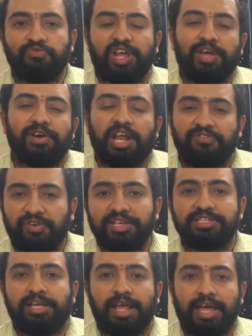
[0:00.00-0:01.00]
Whenever I
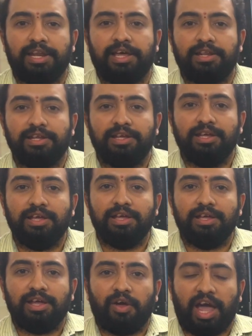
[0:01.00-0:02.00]
faced an error
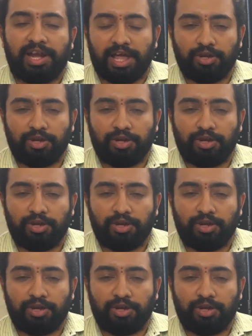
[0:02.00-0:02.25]
and